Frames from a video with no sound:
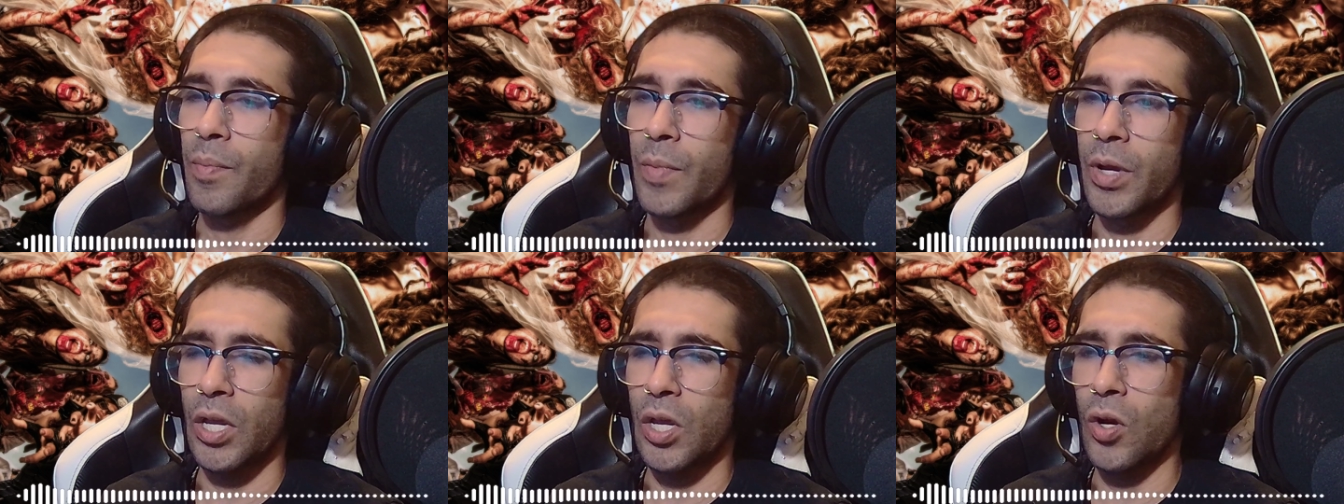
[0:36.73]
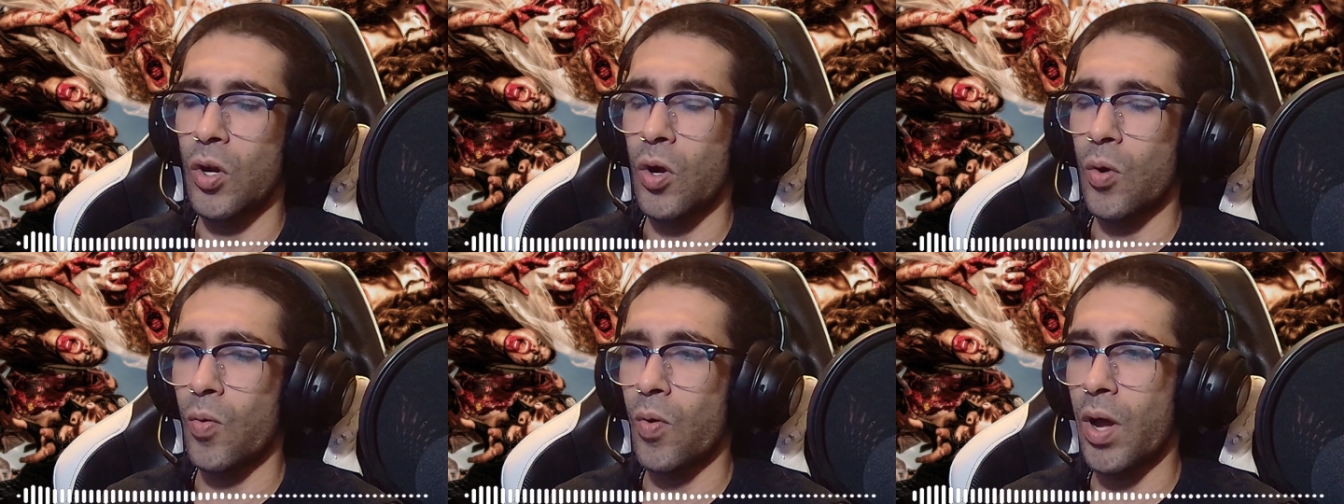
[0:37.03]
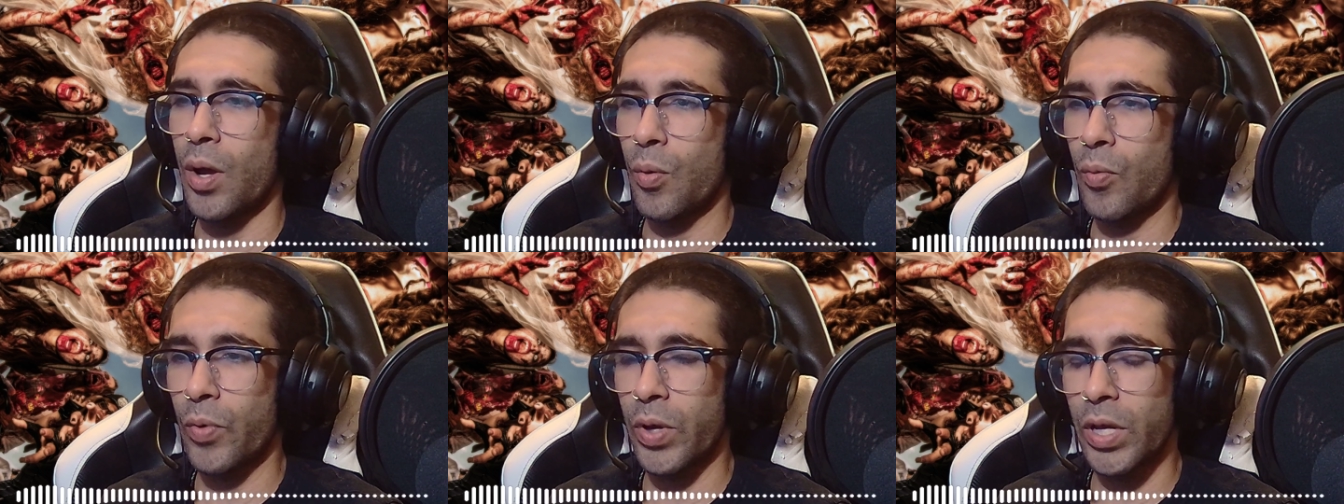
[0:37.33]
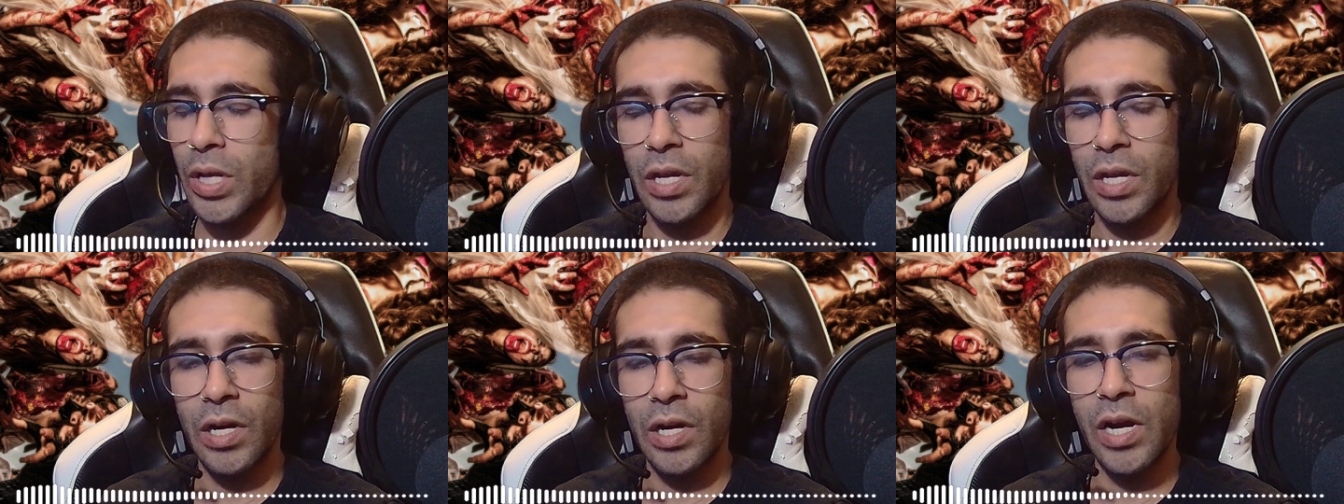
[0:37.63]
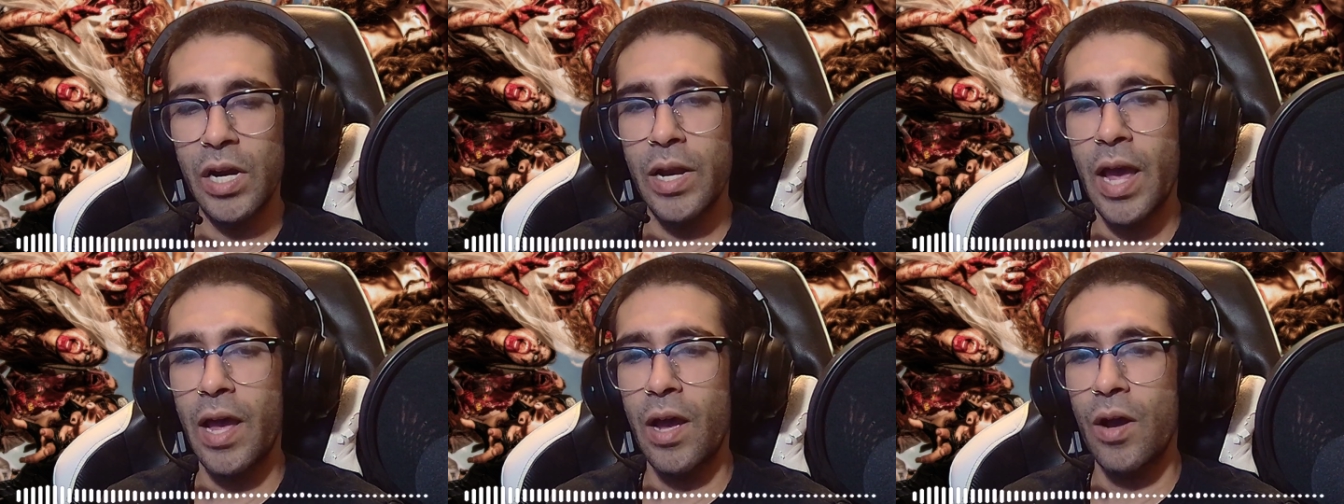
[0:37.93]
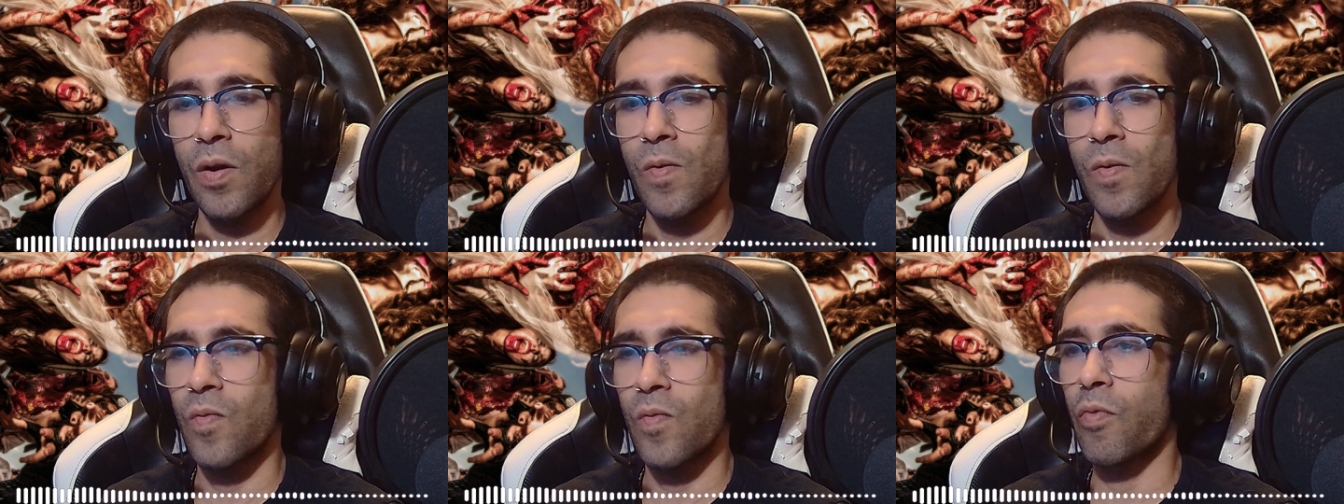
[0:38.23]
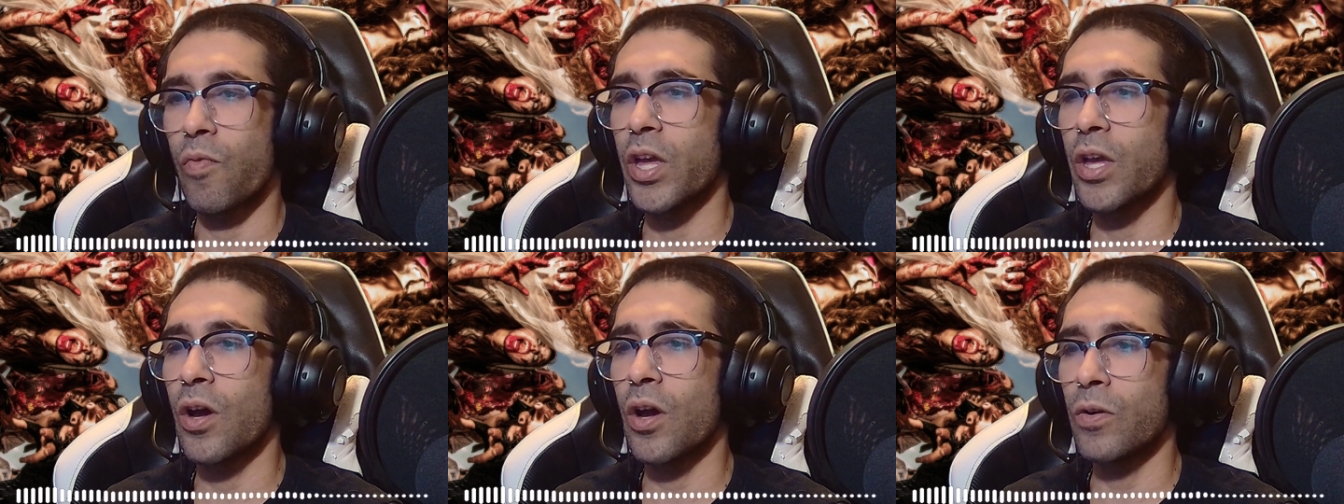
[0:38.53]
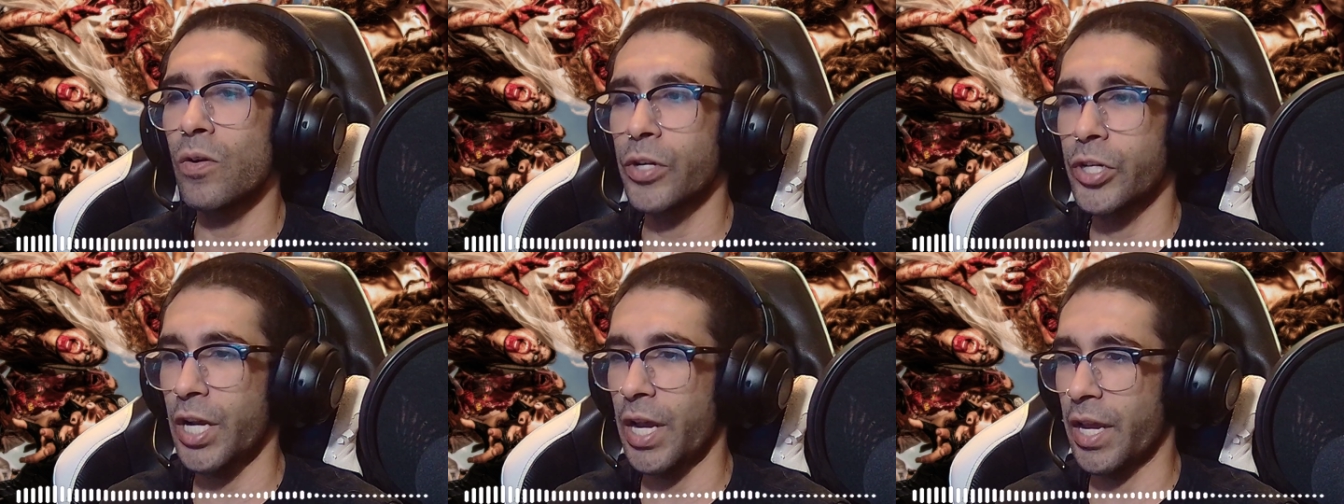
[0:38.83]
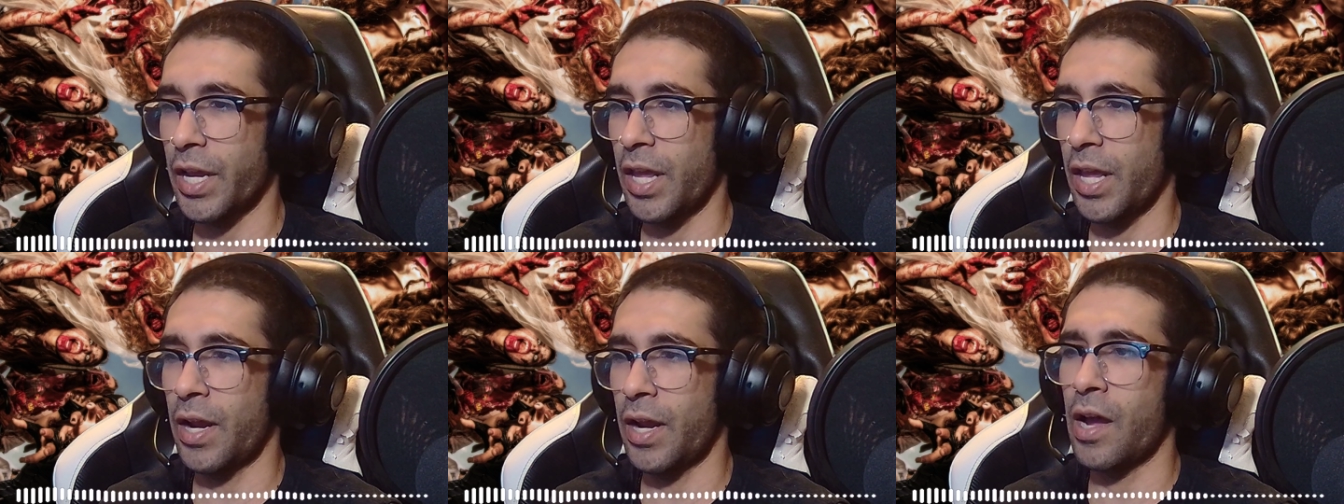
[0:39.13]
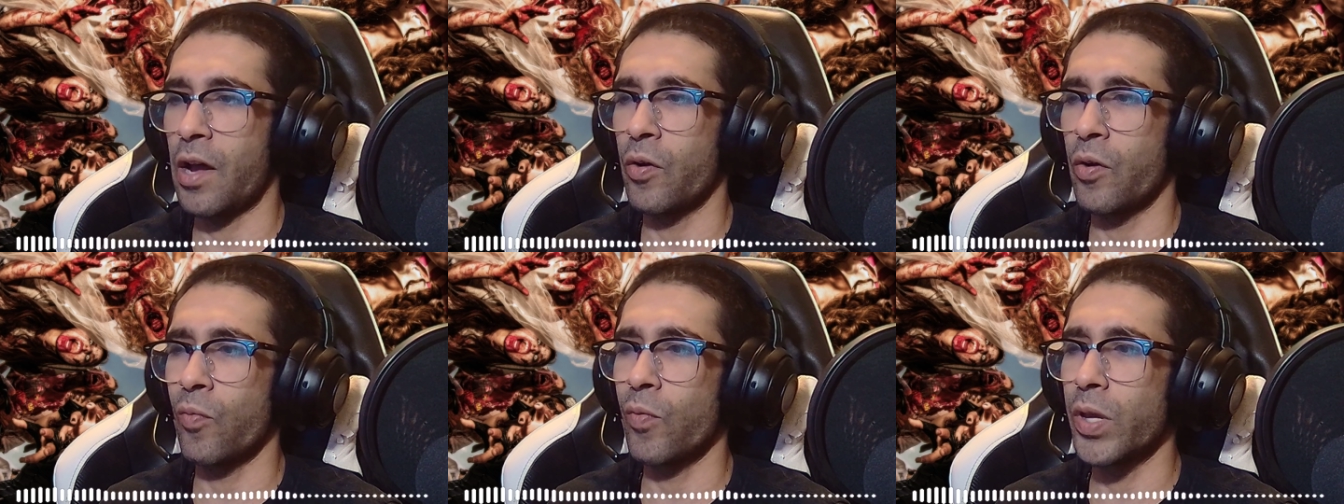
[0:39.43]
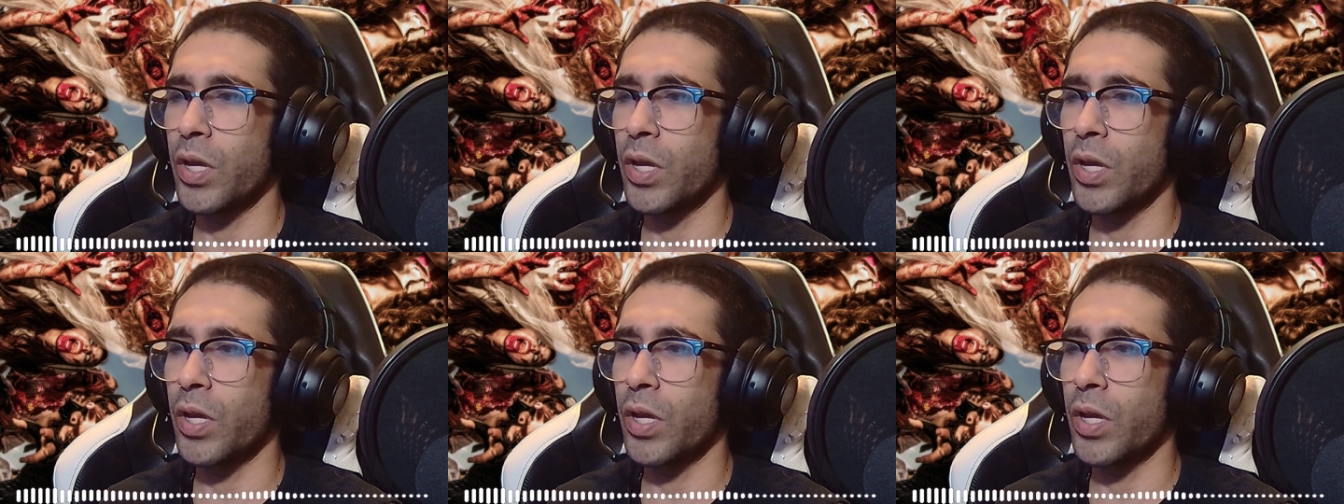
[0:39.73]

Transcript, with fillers: But you know what? We're here now. We go and check it out,